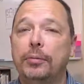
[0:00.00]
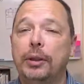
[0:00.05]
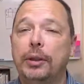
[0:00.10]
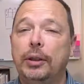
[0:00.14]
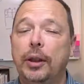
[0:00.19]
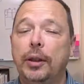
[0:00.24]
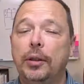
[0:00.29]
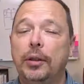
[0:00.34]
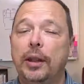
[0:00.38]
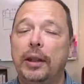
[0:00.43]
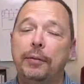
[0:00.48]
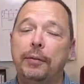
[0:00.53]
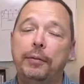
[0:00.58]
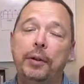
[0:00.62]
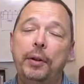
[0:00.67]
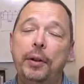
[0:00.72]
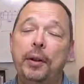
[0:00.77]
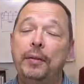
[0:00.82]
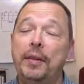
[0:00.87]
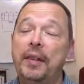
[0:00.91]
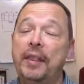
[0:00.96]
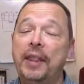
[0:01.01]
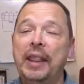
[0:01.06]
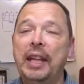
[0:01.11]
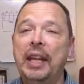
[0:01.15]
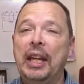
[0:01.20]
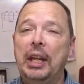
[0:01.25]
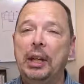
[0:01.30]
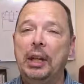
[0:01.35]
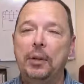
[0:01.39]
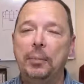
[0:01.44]
you know, if you even
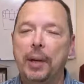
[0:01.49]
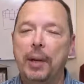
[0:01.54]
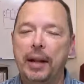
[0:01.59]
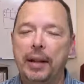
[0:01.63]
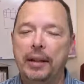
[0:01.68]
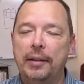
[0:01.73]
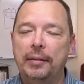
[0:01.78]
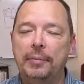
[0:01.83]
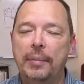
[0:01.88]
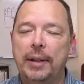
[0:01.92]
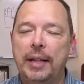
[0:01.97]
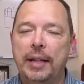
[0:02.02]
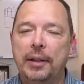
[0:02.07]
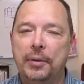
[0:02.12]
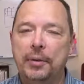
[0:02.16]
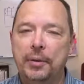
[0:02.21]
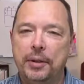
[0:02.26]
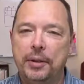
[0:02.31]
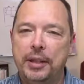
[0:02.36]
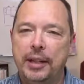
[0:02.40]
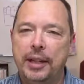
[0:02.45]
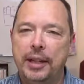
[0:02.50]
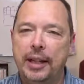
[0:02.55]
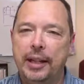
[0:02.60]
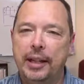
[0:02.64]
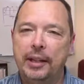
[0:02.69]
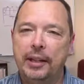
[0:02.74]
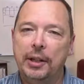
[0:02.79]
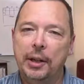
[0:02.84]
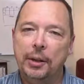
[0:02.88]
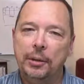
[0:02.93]
think you might be interested in
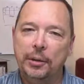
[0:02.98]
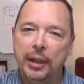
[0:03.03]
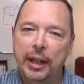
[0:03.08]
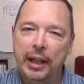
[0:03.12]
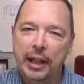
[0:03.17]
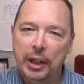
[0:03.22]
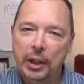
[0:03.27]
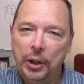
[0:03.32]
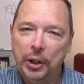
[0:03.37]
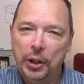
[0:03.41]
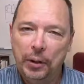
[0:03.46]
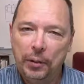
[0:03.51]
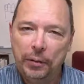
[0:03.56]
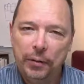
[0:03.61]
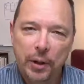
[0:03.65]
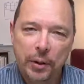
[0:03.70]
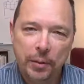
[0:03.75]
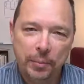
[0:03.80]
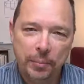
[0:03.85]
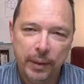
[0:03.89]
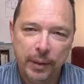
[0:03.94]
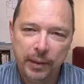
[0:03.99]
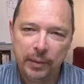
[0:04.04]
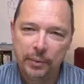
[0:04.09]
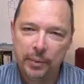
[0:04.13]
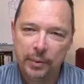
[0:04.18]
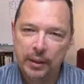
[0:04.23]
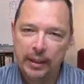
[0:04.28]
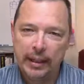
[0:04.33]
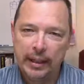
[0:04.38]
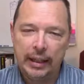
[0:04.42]
it, don't let your vote be the
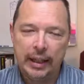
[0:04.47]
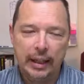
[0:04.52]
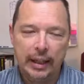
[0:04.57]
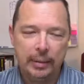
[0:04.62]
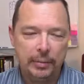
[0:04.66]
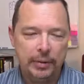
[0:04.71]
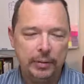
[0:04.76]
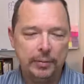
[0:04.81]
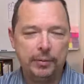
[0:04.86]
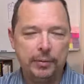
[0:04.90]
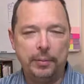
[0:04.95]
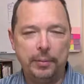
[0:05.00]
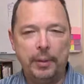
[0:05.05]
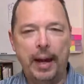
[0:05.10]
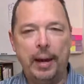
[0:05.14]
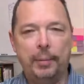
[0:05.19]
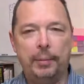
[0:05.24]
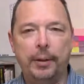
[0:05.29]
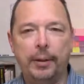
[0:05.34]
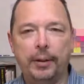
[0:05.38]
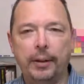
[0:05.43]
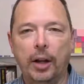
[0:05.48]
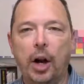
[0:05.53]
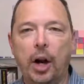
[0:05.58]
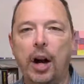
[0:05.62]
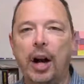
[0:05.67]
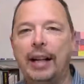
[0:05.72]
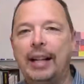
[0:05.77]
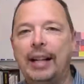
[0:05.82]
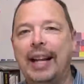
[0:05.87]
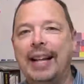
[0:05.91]
one that keeps it from happening. All
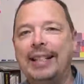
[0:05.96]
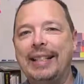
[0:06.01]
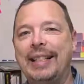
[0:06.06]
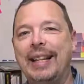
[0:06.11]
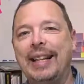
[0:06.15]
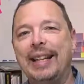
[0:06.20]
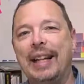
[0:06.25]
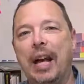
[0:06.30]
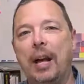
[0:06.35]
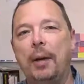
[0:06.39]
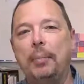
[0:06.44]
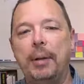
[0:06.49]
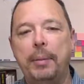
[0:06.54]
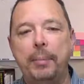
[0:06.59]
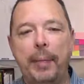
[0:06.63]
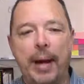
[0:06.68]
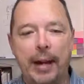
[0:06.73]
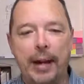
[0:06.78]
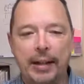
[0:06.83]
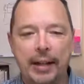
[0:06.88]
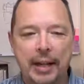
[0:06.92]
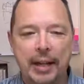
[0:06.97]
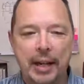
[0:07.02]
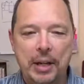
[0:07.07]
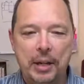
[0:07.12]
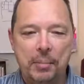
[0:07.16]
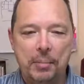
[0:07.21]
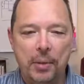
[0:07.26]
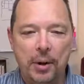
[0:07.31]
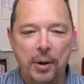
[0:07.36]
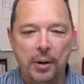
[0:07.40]
right, that's it. I'll be back again
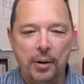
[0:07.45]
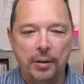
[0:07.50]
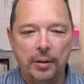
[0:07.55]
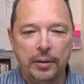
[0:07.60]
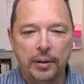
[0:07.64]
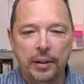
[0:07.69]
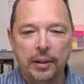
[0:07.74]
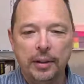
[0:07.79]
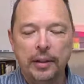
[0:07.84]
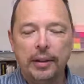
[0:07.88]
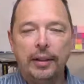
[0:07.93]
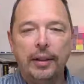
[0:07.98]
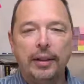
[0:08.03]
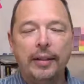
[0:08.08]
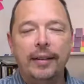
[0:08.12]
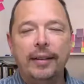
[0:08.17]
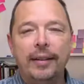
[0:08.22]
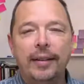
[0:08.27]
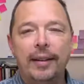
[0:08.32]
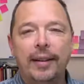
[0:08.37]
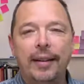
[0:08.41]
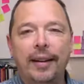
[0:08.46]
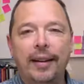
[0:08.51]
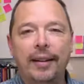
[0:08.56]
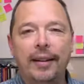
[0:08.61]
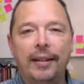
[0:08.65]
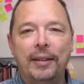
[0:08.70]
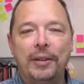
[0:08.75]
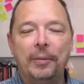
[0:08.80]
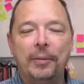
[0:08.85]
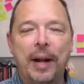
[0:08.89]
tomorrow
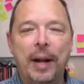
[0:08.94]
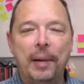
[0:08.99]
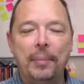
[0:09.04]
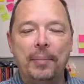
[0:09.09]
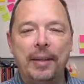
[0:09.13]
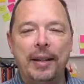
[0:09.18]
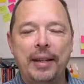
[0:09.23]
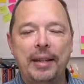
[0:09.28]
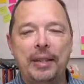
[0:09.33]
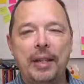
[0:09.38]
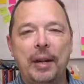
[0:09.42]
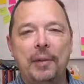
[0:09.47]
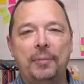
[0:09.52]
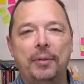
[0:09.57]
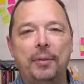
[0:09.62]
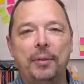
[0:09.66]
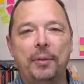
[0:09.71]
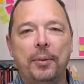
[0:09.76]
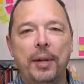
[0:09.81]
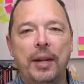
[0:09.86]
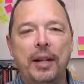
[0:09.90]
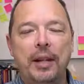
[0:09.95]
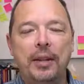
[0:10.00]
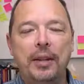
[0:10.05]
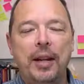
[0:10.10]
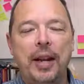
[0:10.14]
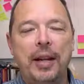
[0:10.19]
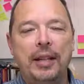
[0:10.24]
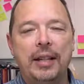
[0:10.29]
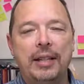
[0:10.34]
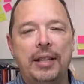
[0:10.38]
to wrap things up for the week. You
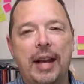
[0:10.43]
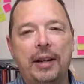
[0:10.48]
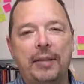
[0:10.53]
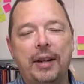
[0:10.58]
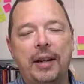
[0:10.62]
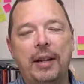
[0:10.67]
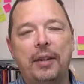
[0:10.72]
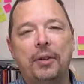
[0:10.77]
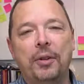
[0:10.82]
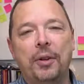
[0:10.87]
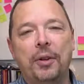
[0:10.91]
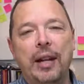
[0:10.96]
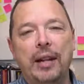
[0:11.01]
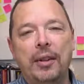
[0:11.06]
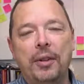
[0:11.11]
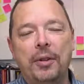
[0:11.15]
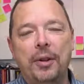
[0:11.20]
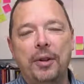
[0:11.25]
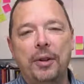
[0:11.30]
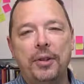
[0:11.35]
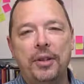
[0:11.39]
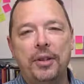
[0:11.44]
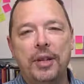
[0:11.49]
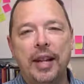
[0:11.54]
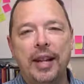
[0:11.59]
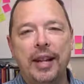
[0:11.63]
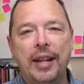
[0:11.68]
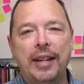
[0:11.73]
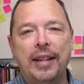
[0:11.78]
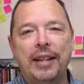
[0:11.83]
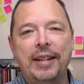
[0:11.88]
guys have a great
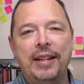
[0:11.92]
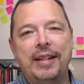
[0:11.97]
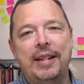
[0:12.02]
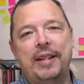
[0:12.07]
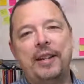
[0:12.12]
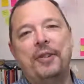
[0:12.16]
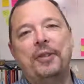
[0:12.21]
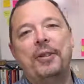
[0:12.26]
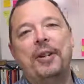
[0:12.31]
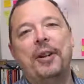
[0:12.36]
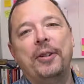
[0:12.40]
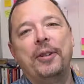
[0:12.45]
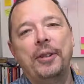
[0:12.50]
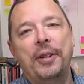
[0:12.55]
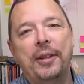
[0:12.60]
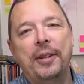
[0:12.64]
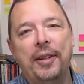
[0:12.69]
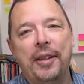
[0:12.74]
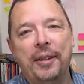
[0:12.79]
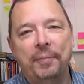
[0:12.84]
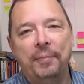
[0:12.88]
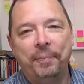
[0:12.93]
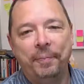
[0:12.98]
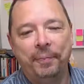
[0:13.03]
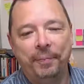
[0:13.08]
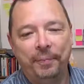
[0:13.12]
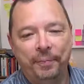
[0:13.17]
Thursday. And I'll talk to you then.